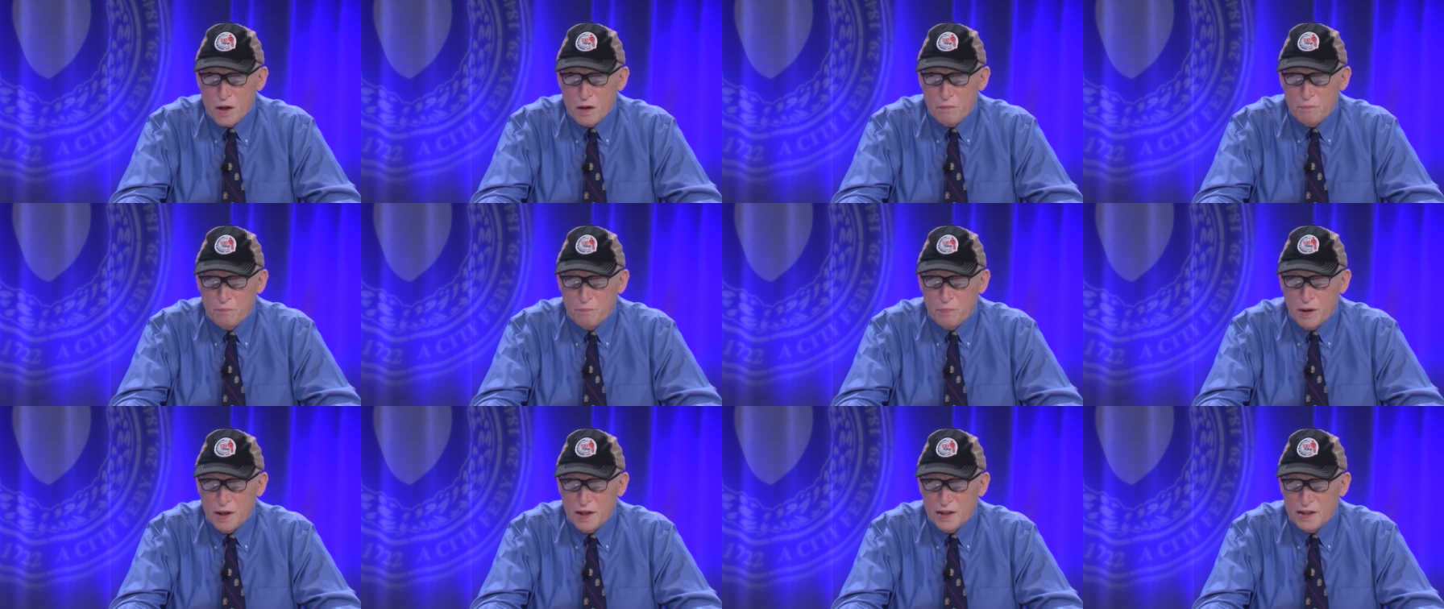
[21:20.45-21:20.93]

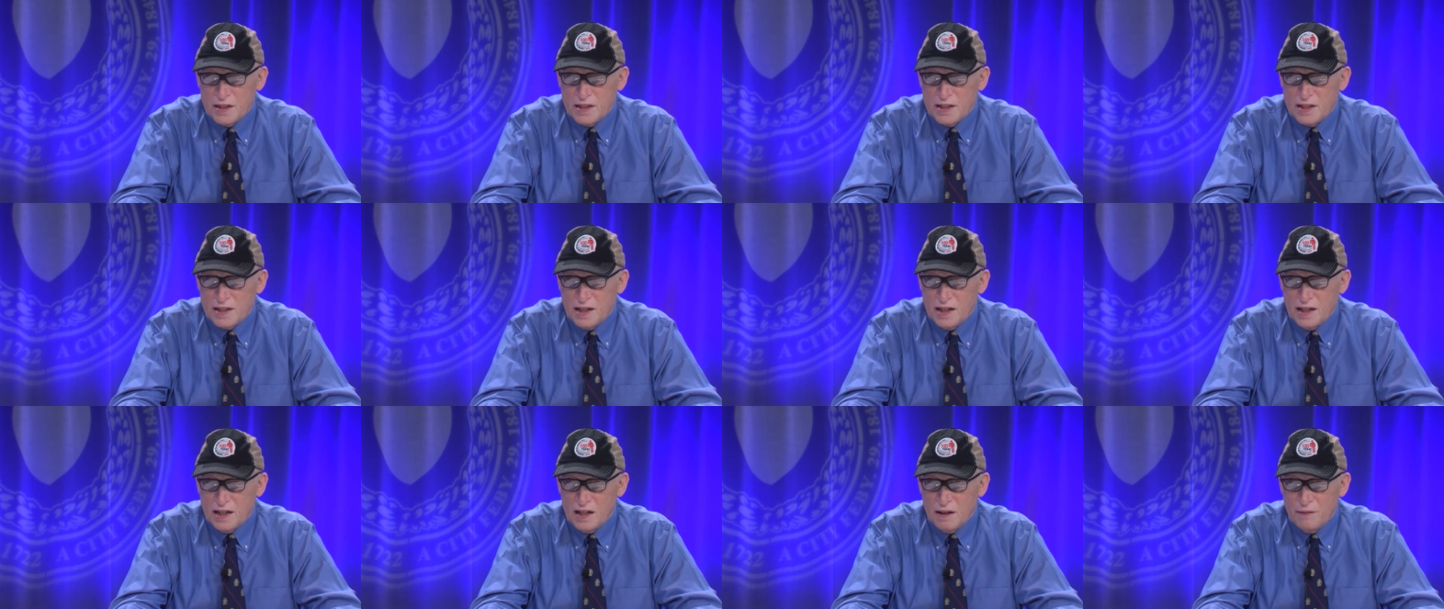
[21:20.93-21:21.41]
but
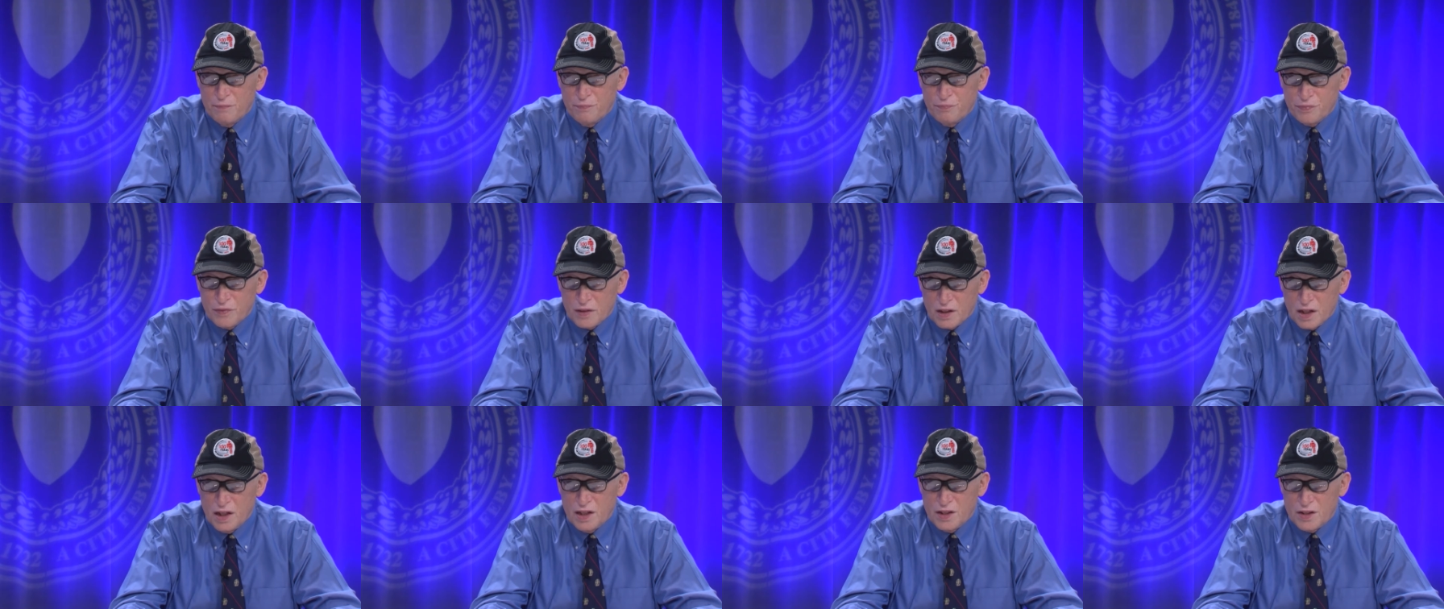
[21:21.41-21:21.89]

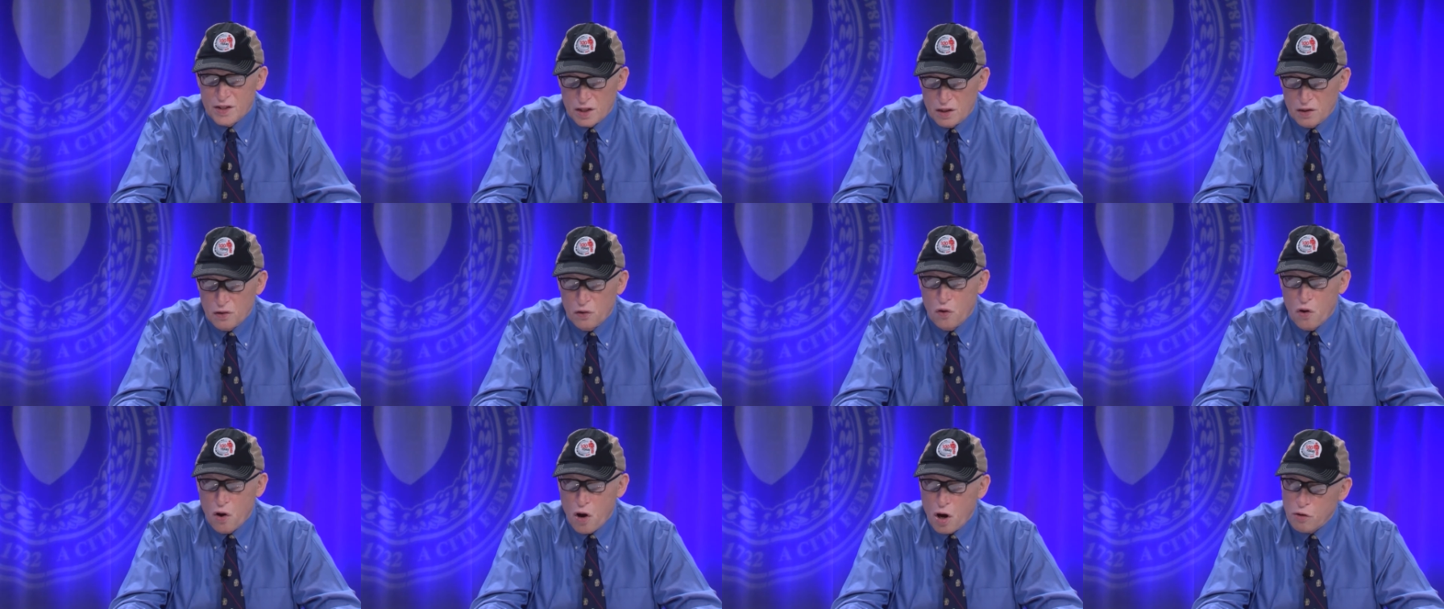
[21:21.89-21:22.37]
it's a
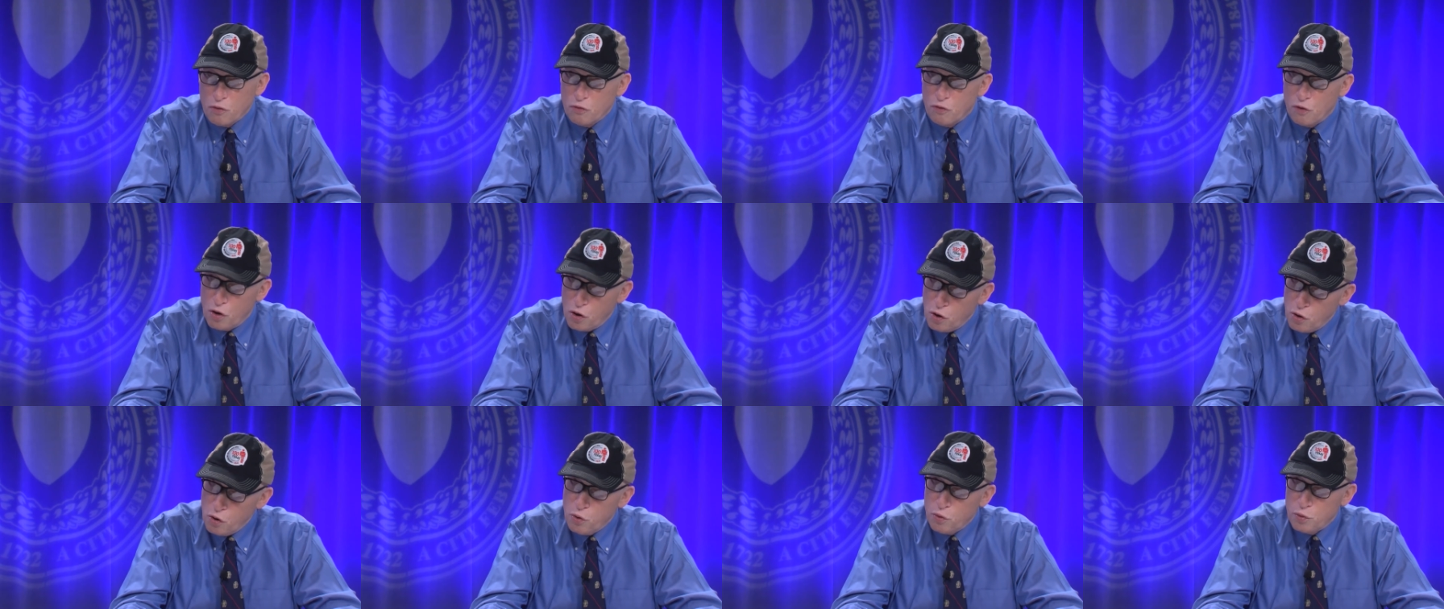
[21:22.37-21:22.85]
long
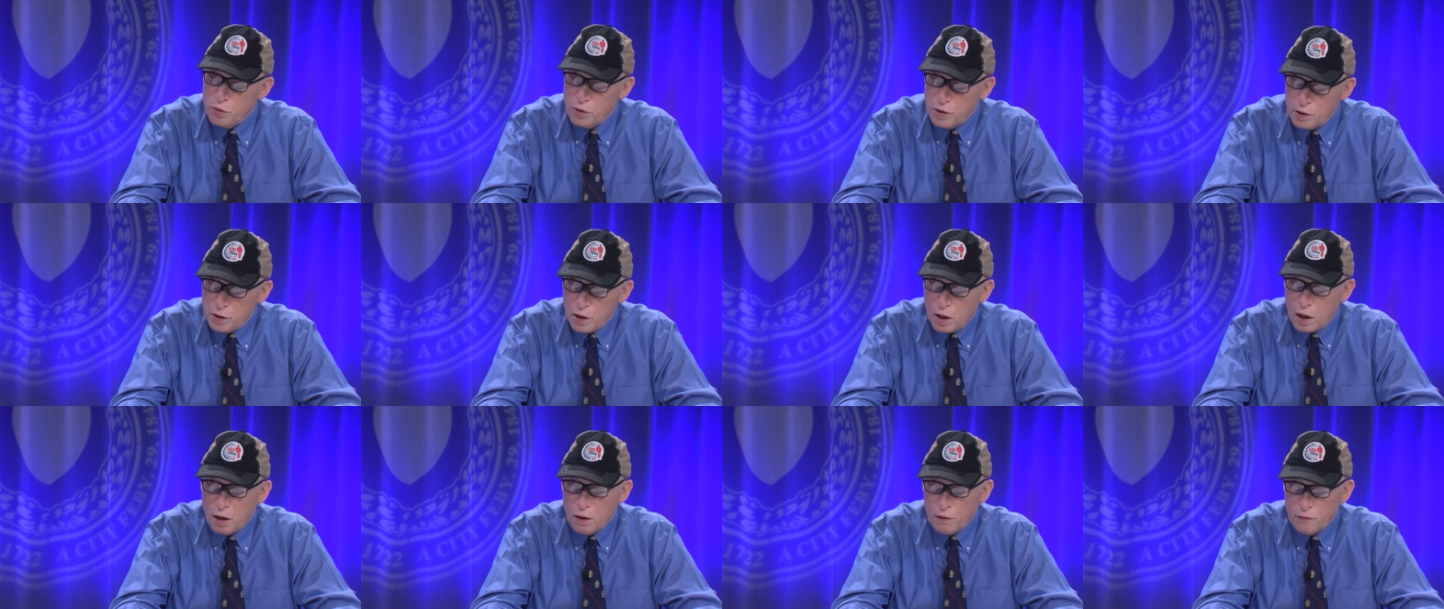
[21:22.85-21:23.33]
road
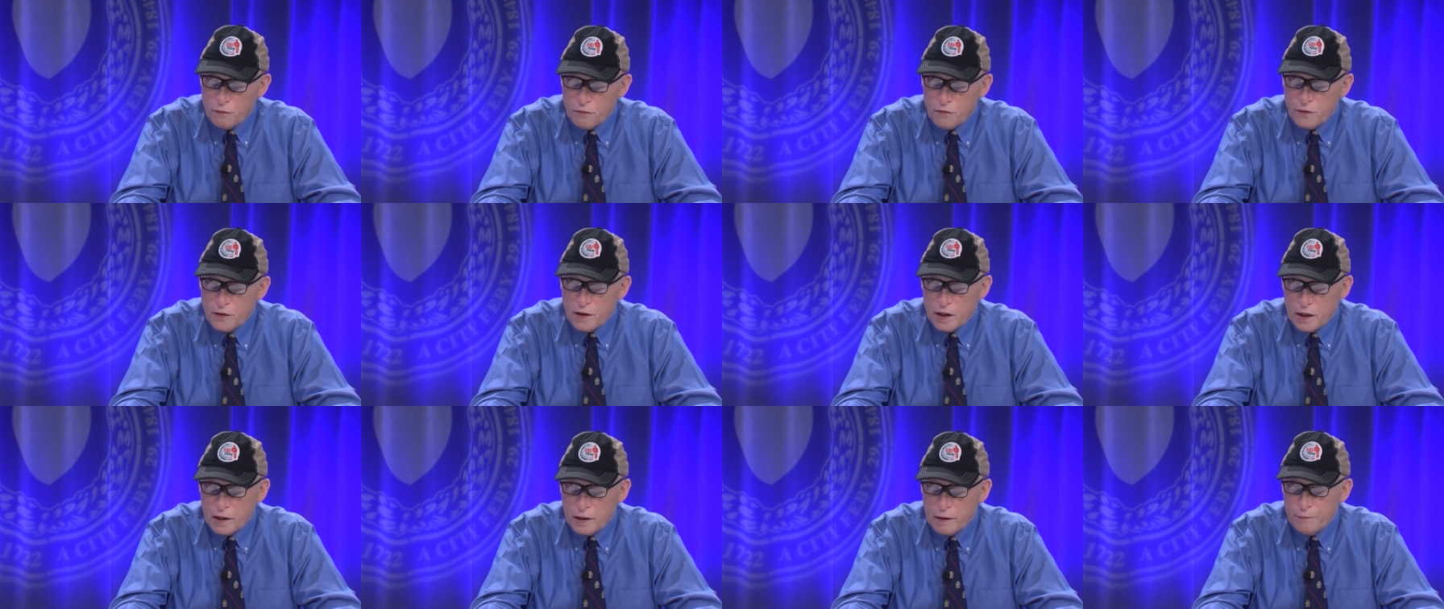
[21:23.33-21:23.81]

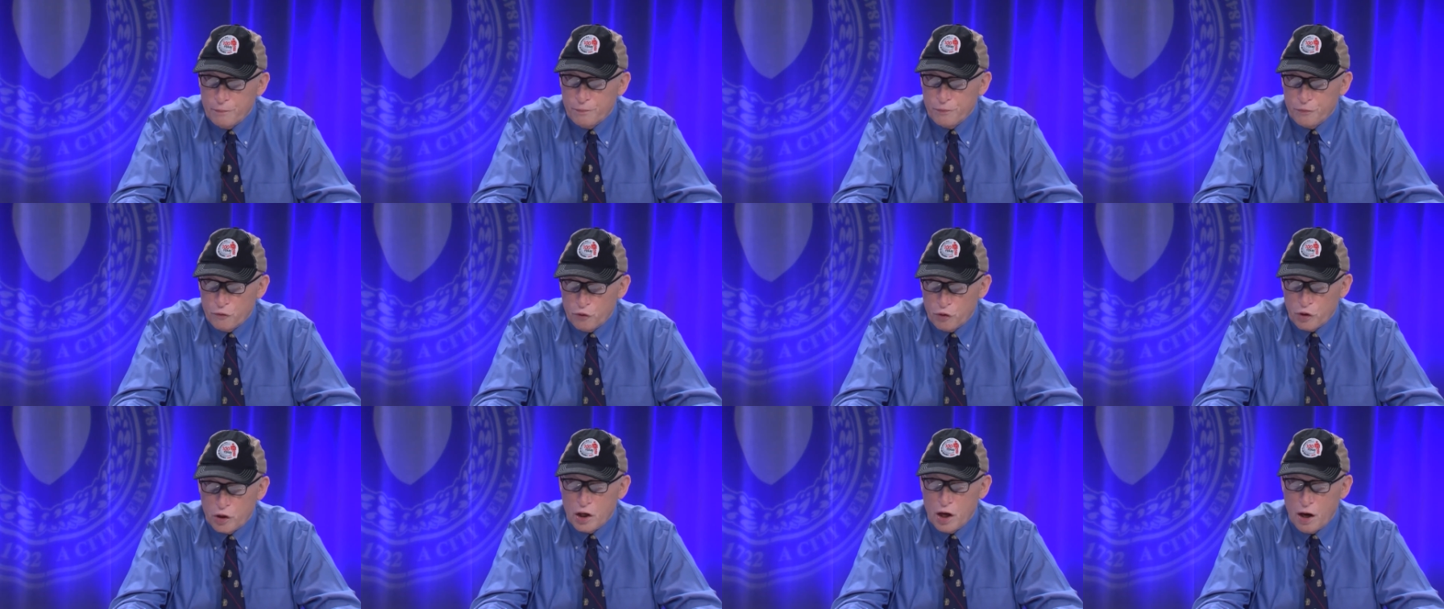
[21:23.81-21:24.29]
of
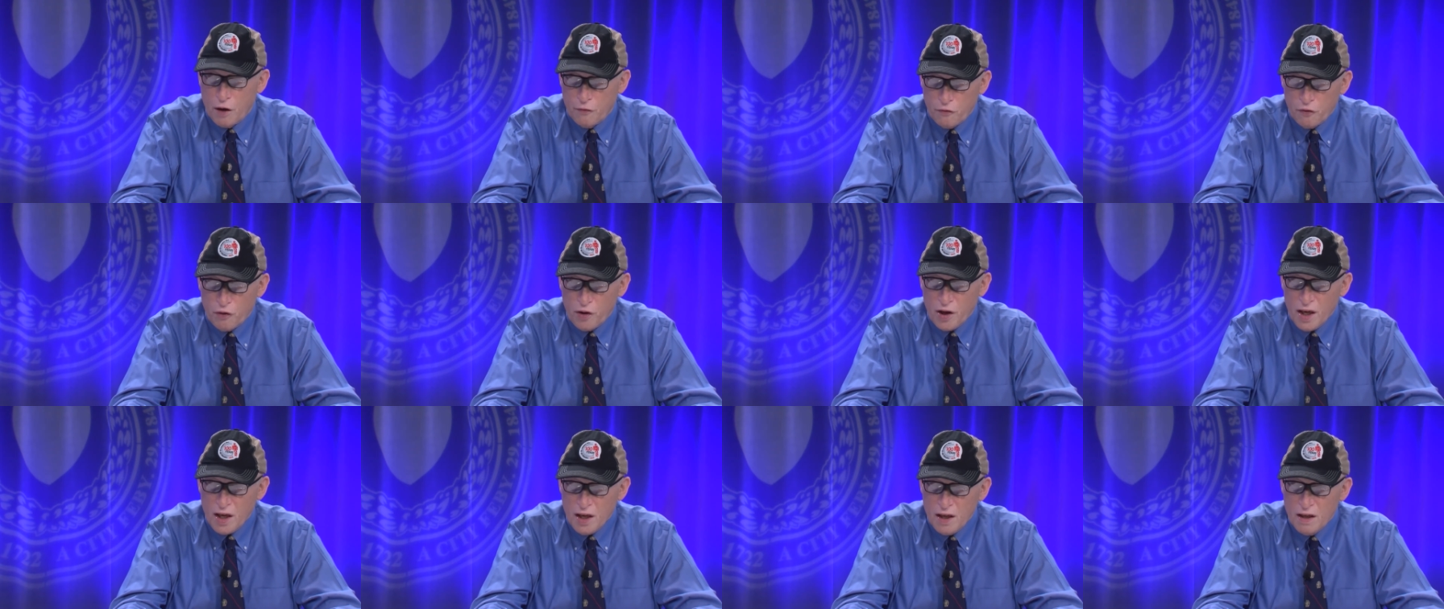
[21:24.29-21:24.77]

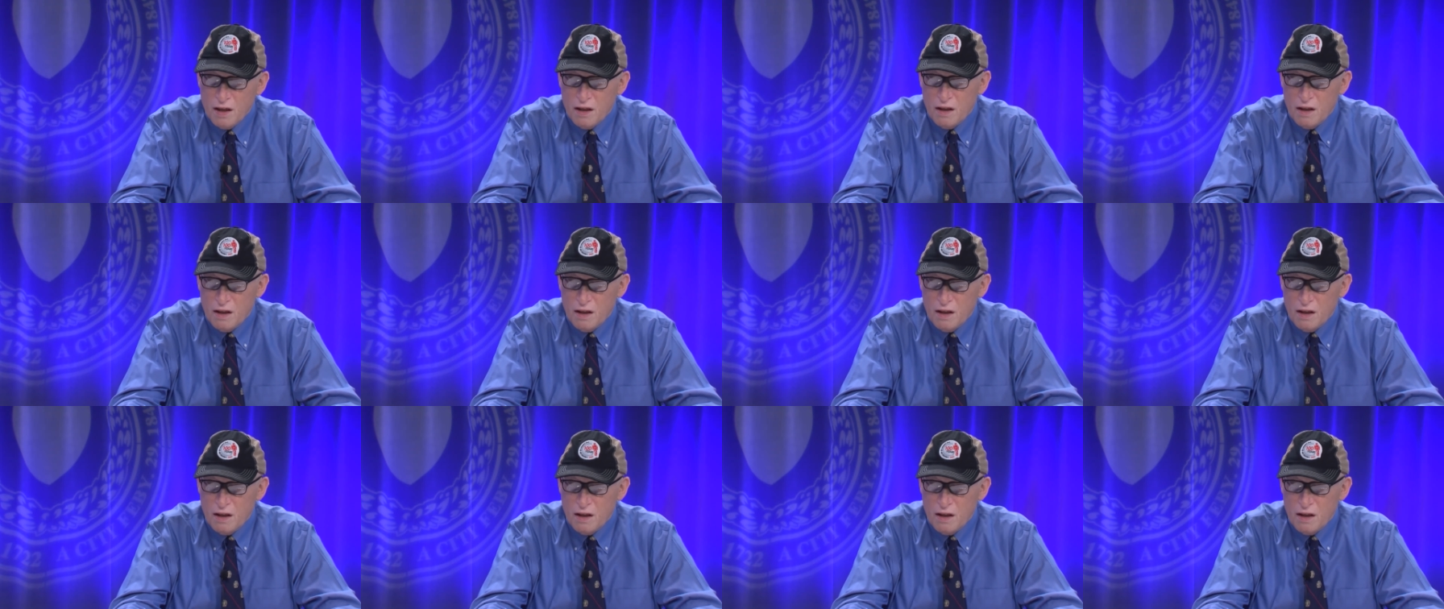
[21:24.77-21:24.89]
recovery,